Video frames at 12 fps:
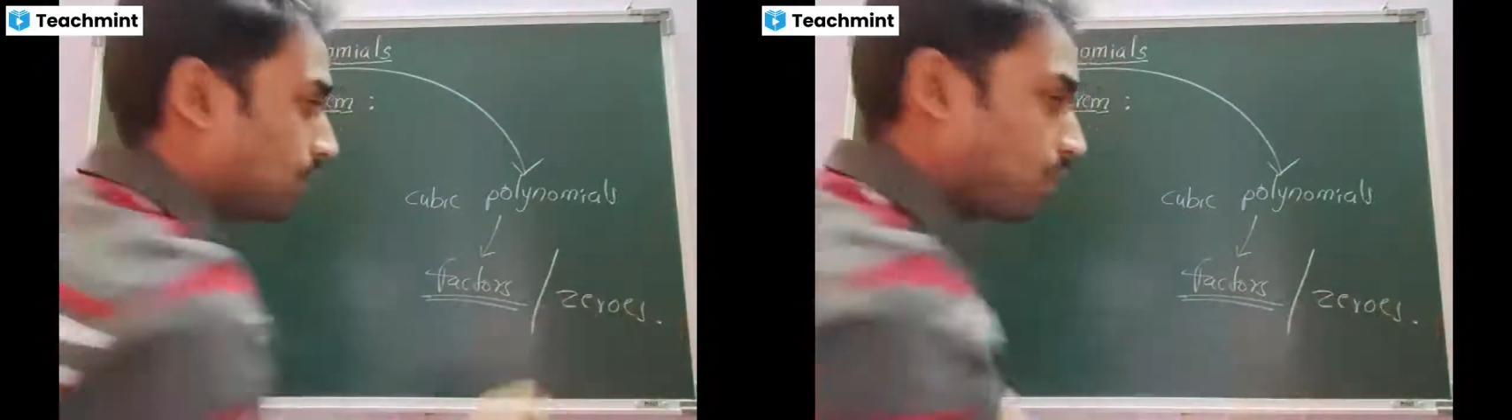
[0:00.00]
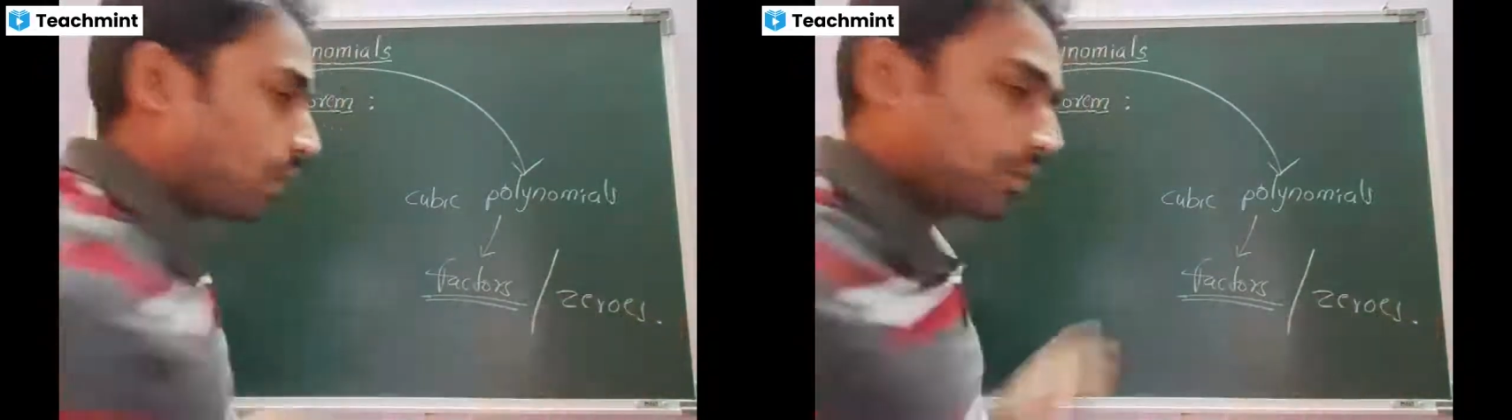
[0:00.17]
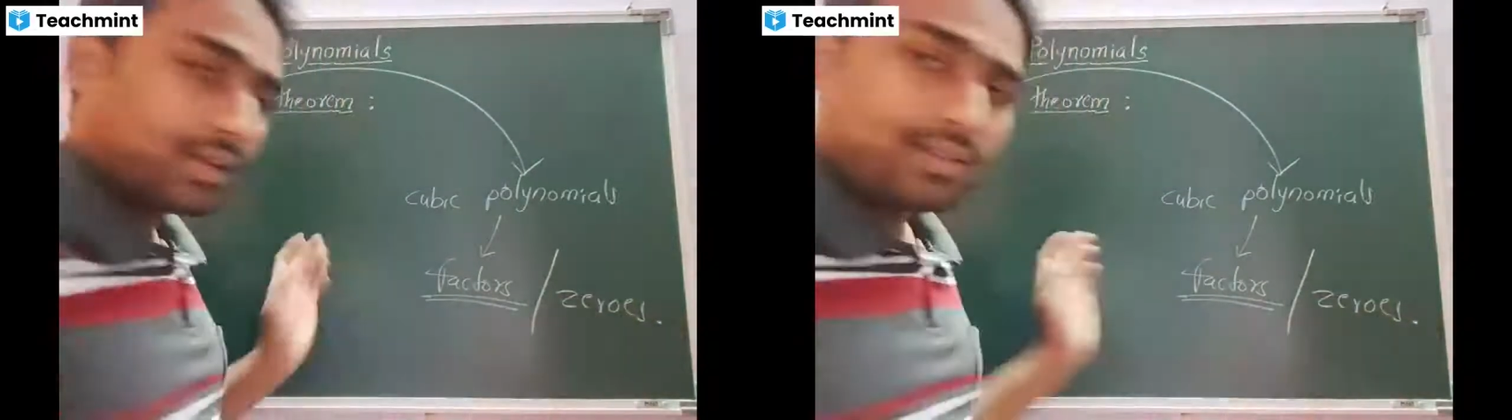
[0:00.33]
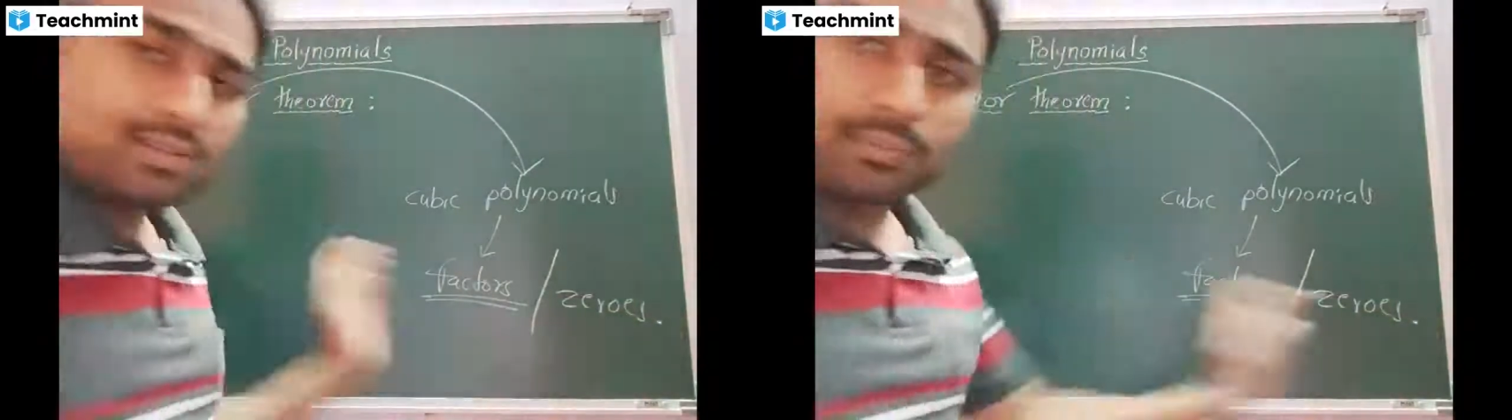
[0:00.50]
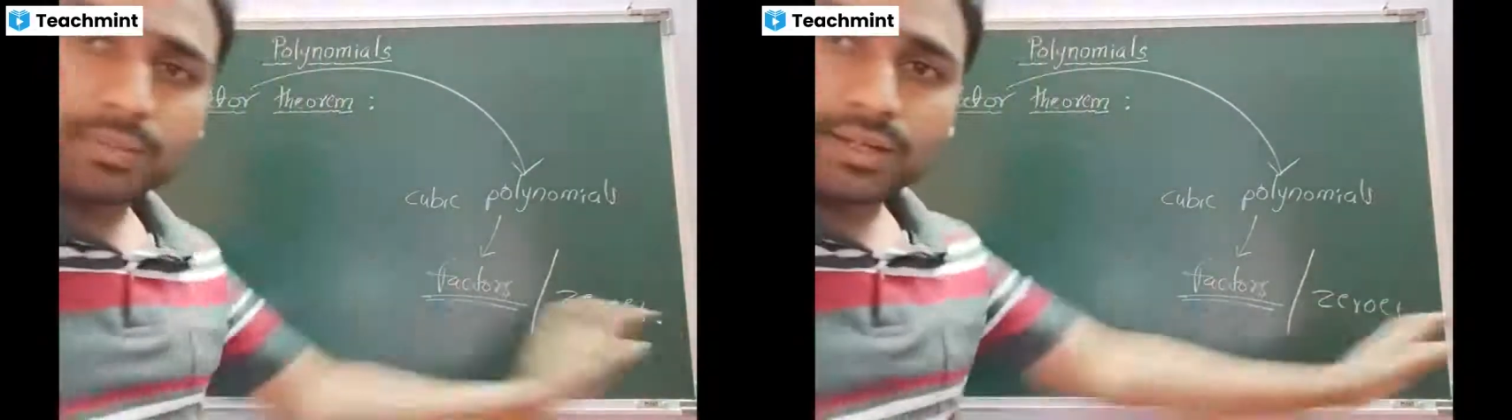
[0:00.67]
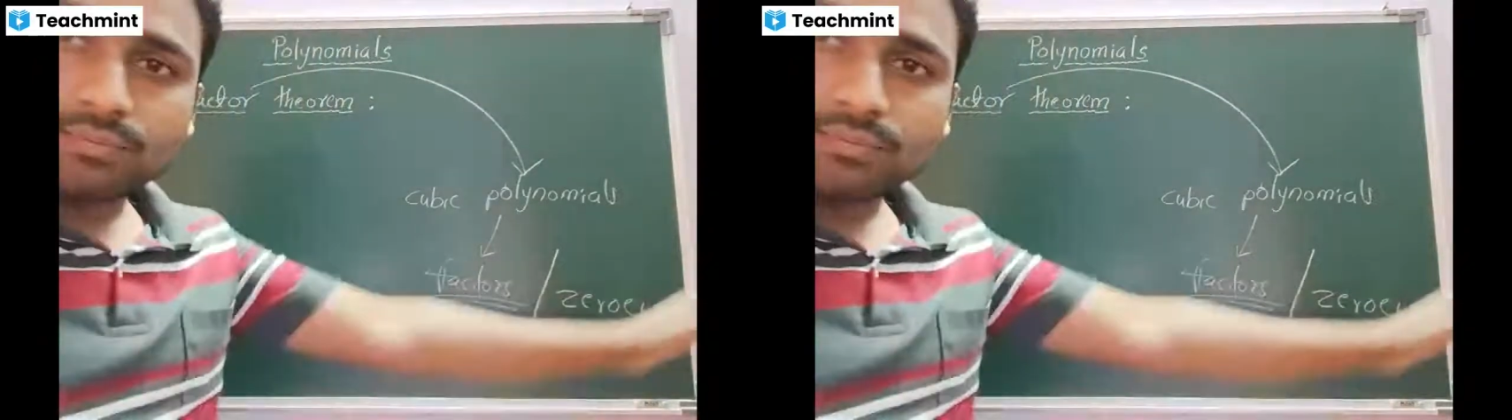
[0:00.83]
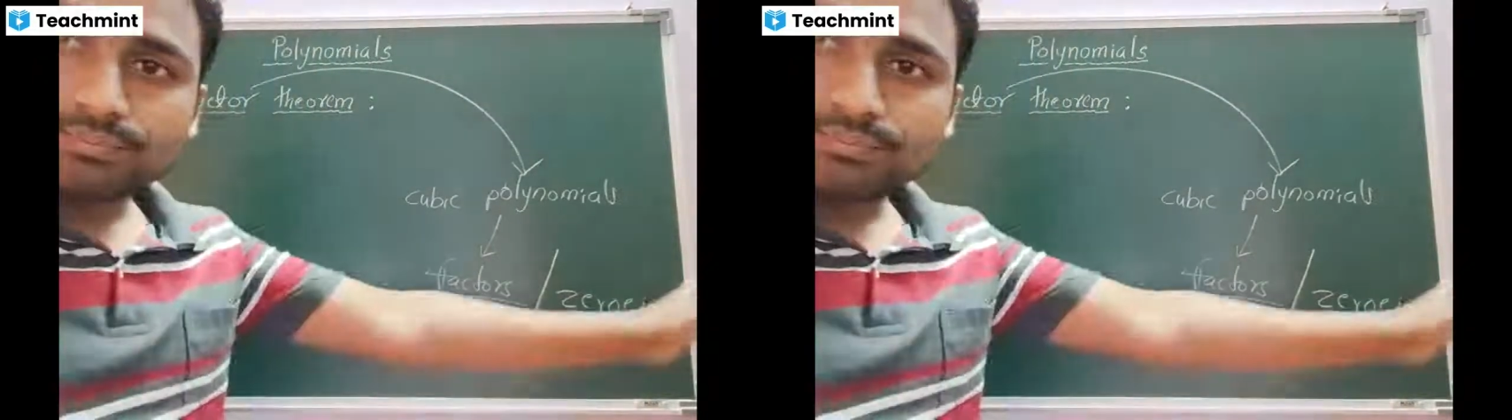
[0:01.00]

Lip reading: Got the concept, beta?